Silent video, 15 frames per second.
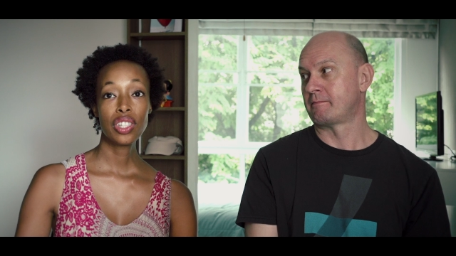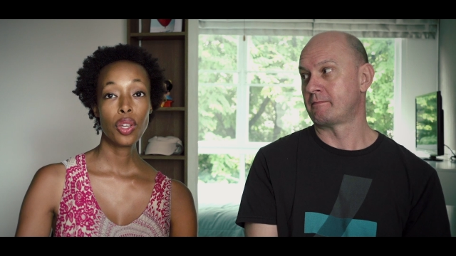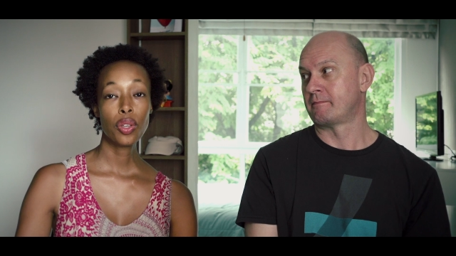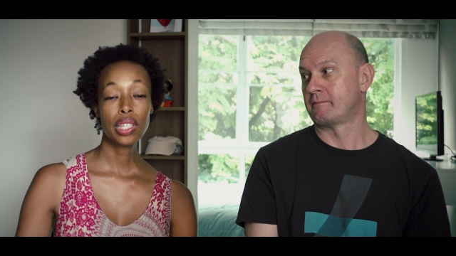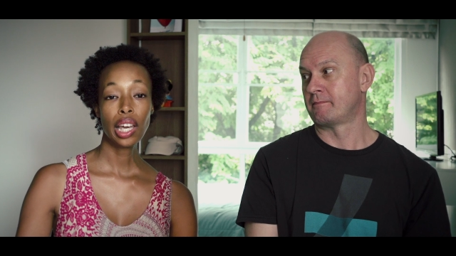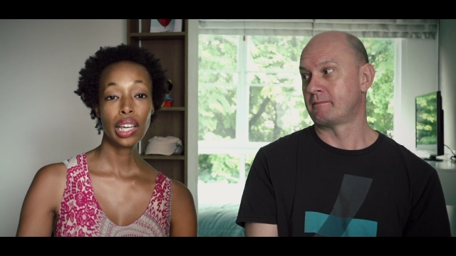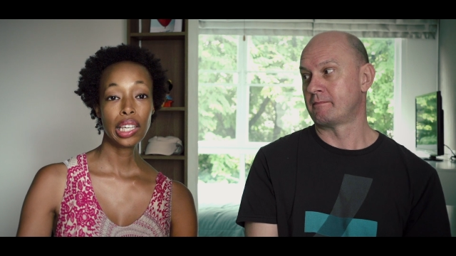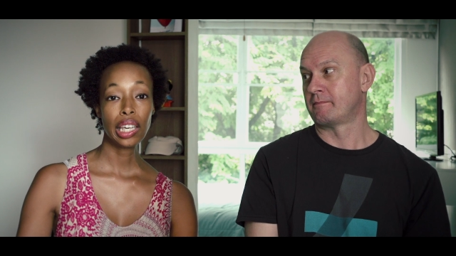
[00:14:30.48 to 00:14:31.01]
Speaker 1: so
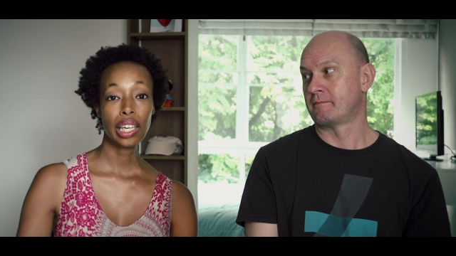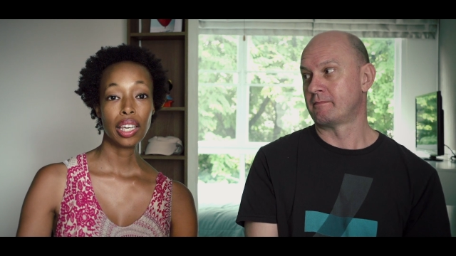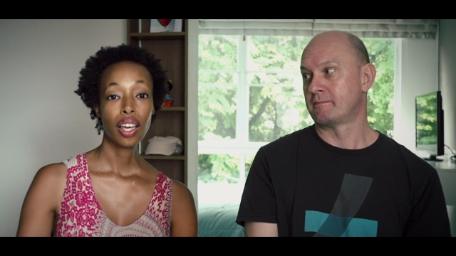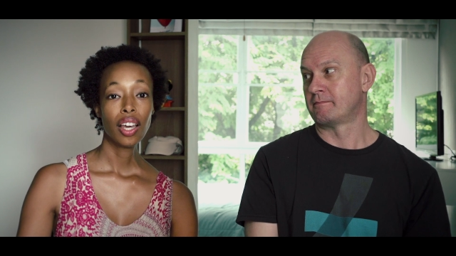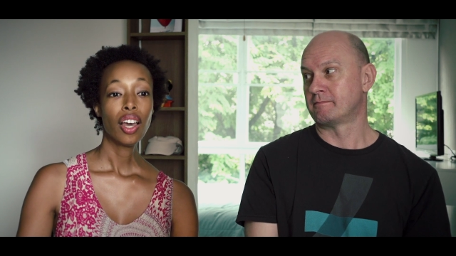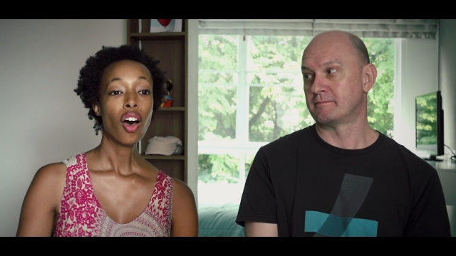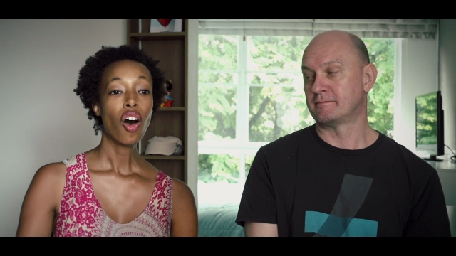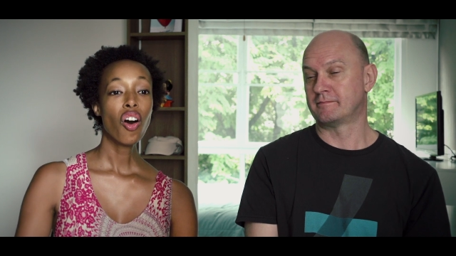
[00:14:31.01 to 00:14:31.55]
sucky.
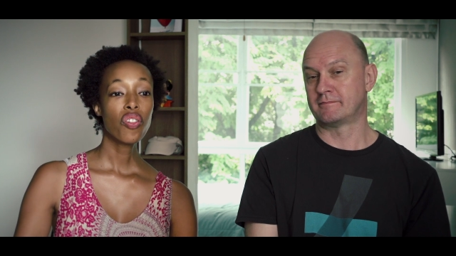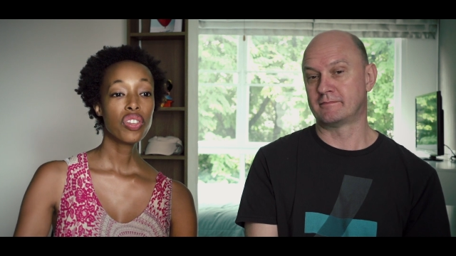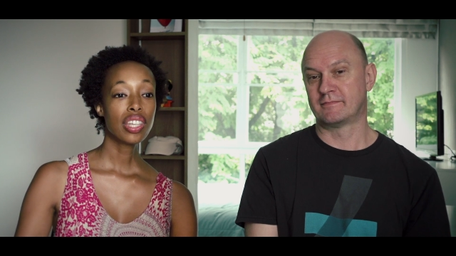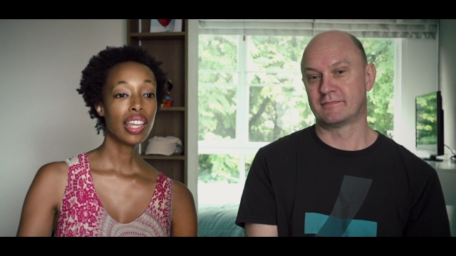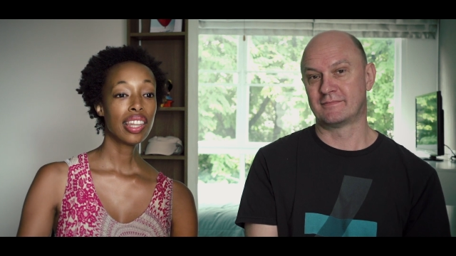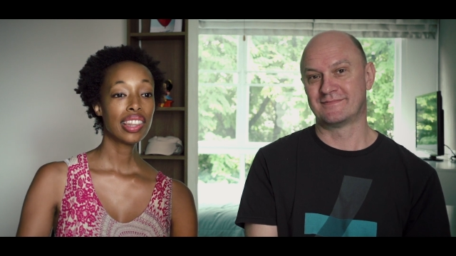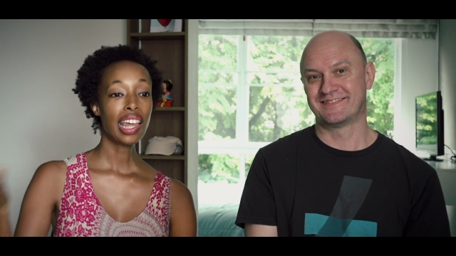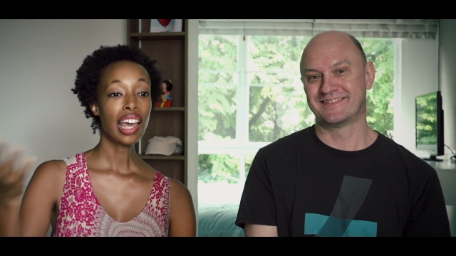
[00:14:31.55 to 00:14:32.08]
All of a
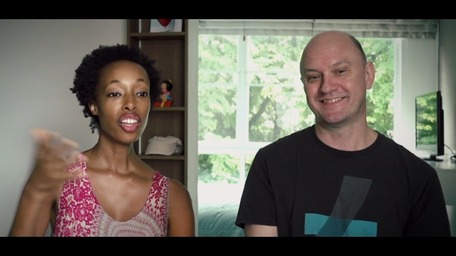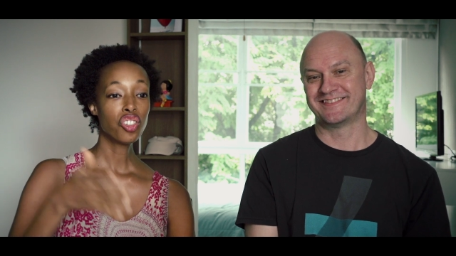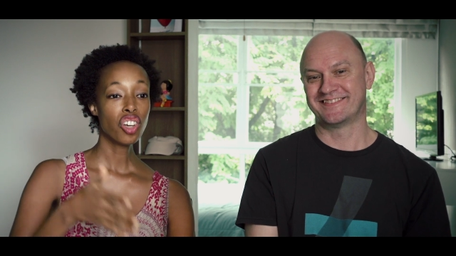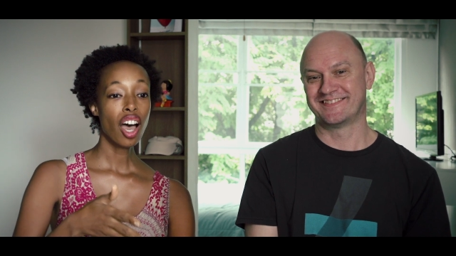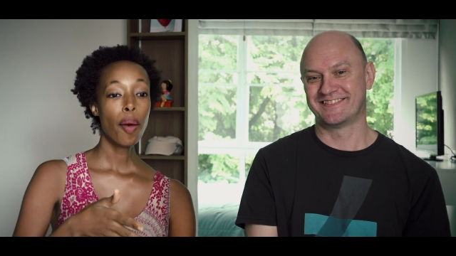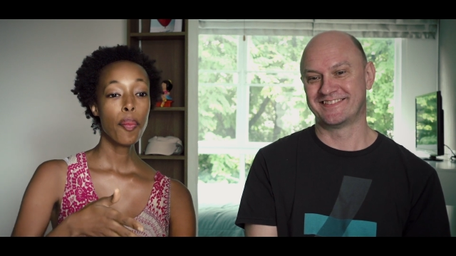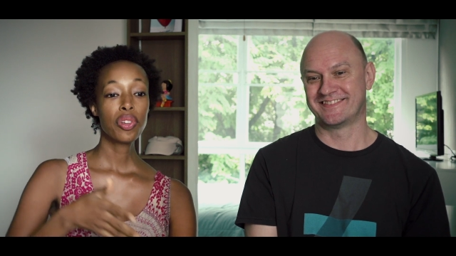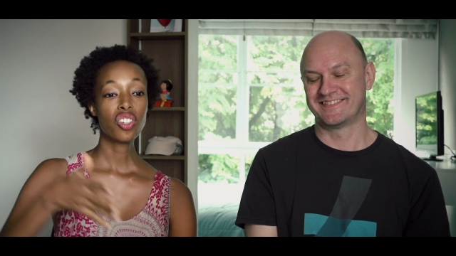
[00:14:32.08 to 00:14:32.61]
sudden that
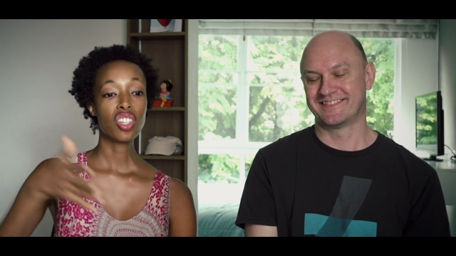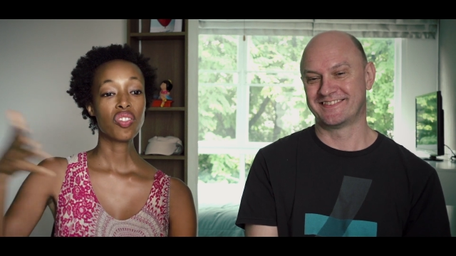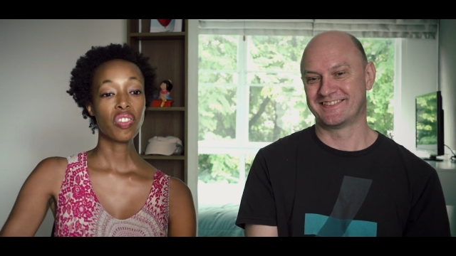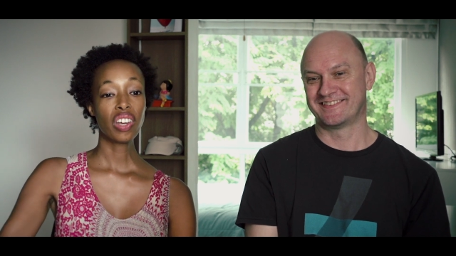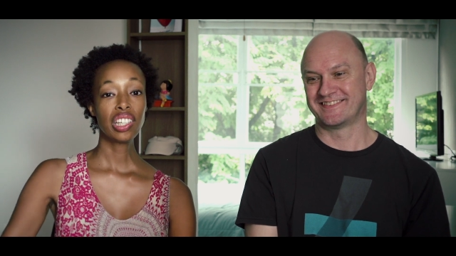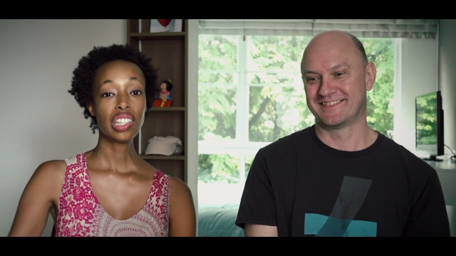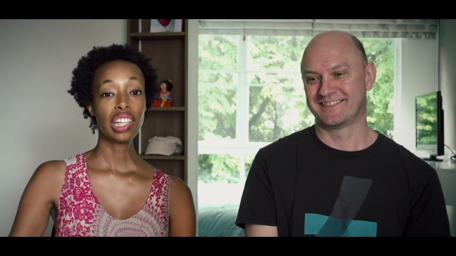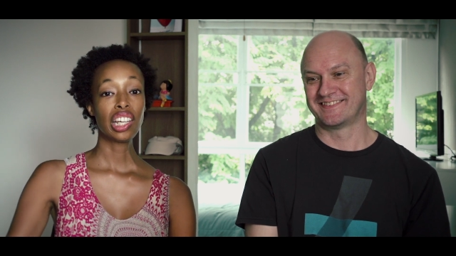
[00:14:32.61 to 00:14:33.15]
job is just
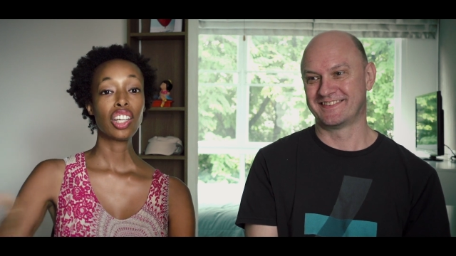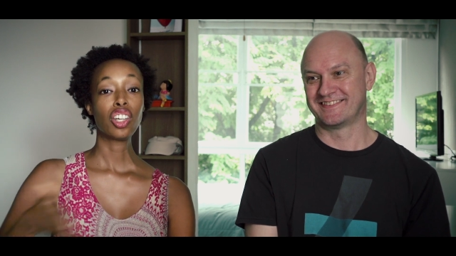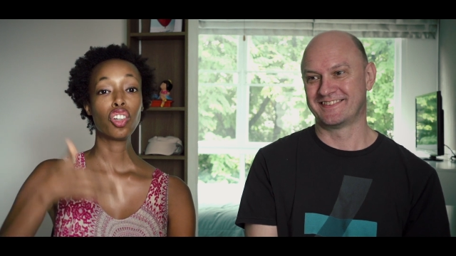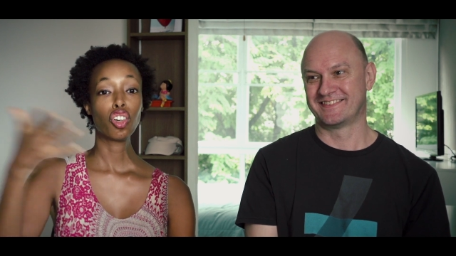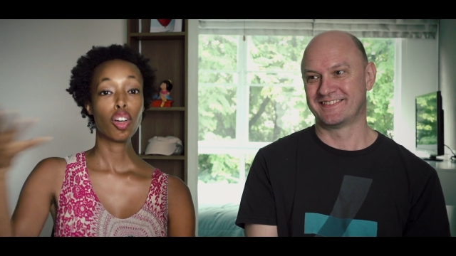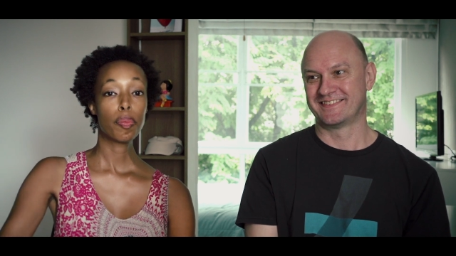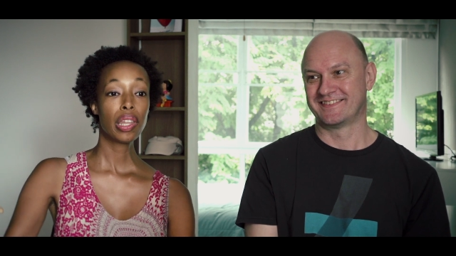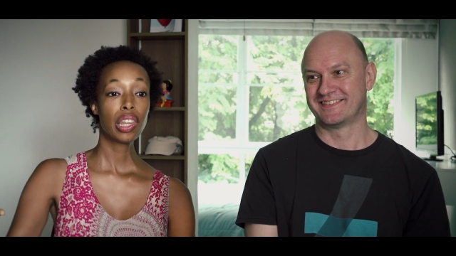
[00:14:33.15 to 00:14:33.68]
funding
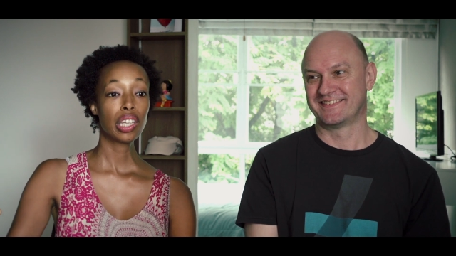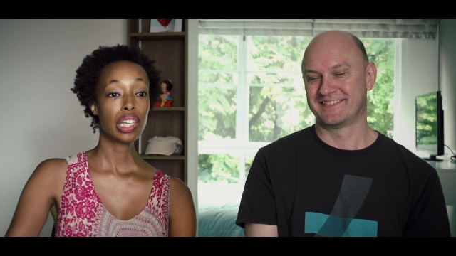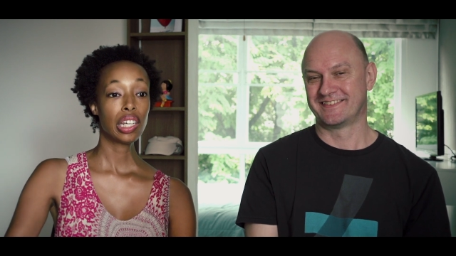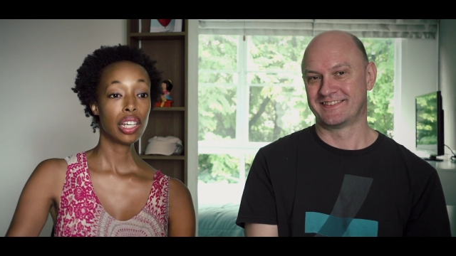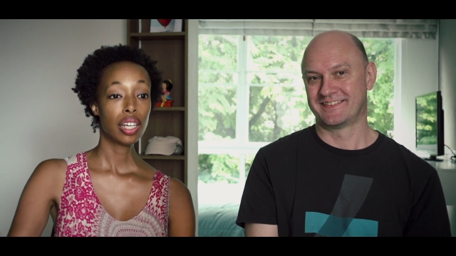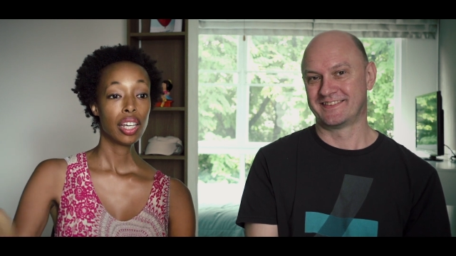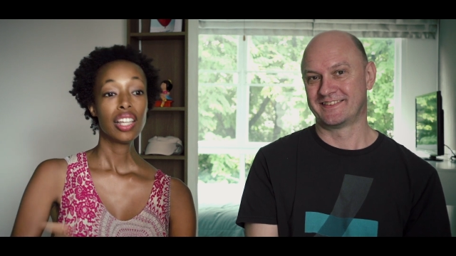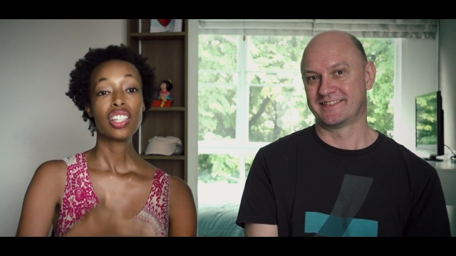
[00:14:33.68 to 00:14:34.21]
your
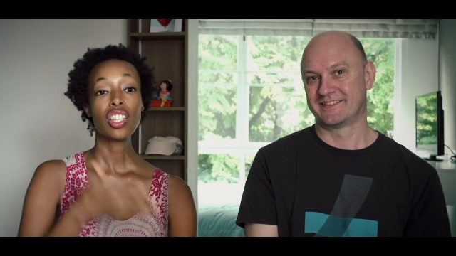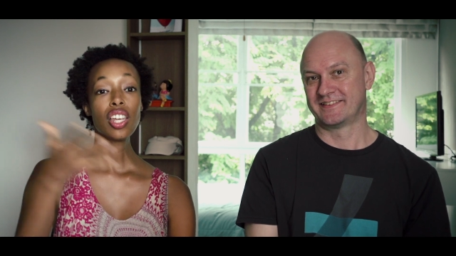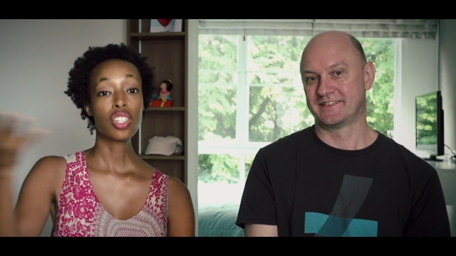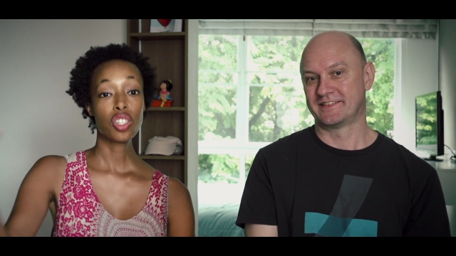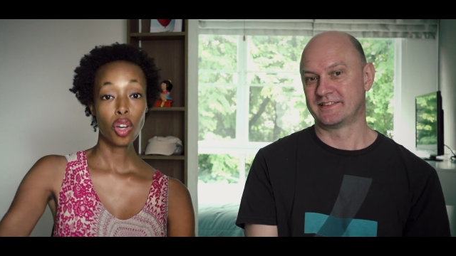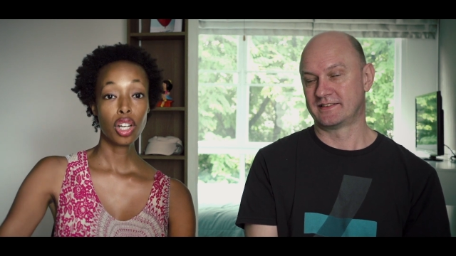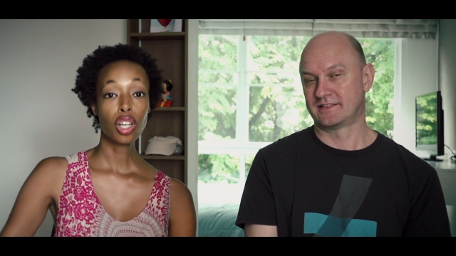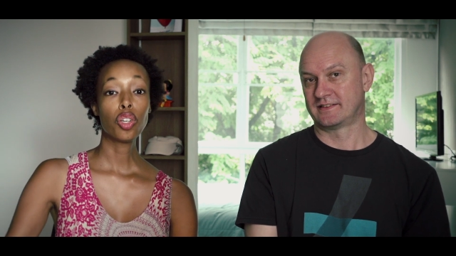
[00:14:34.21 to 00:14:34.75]
ability to
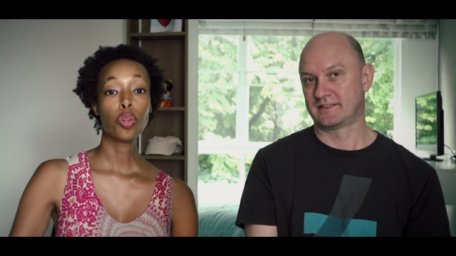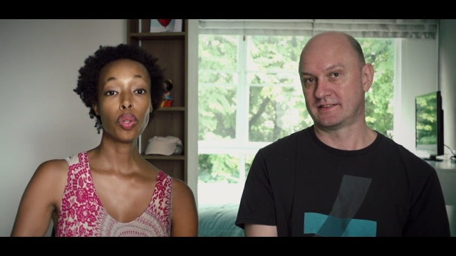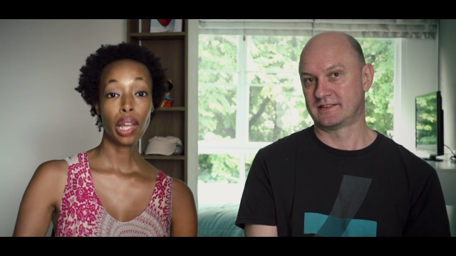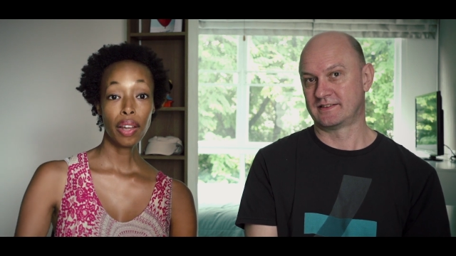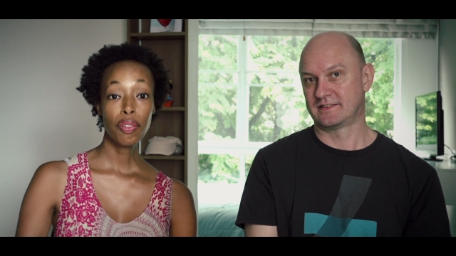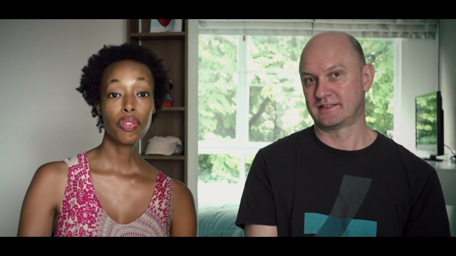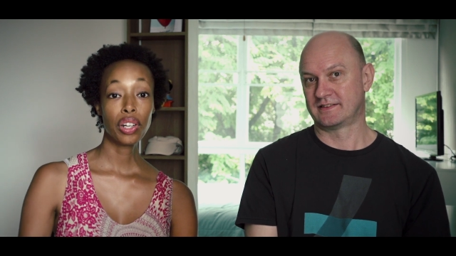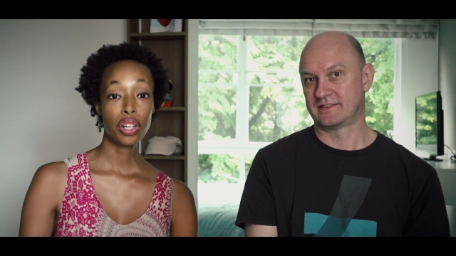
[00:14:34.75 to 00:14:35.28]
start a new
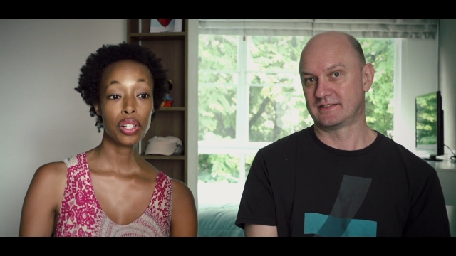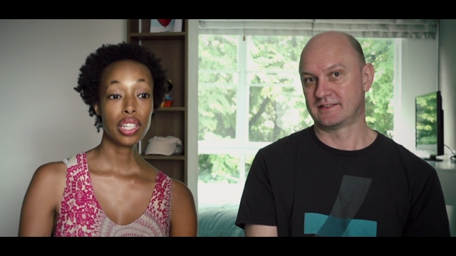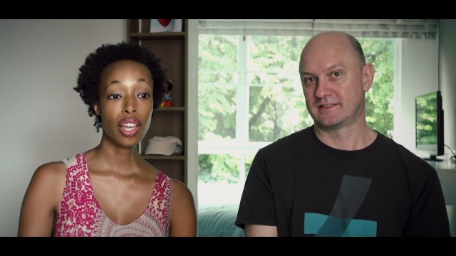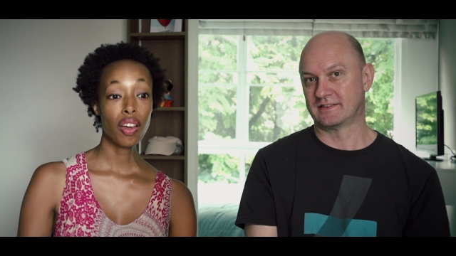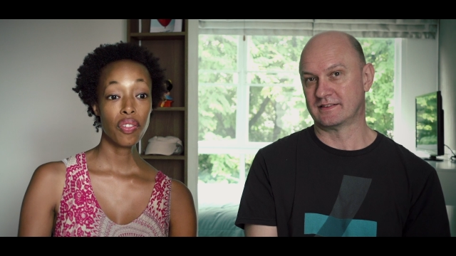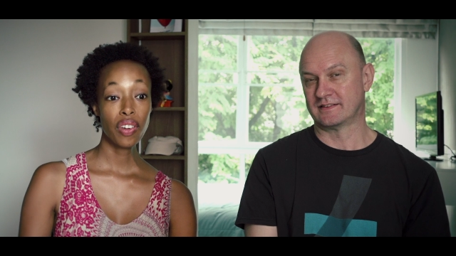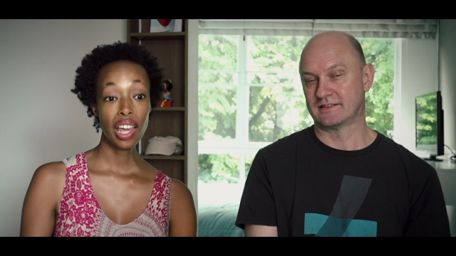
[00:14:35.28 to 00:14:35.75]
life for yourself.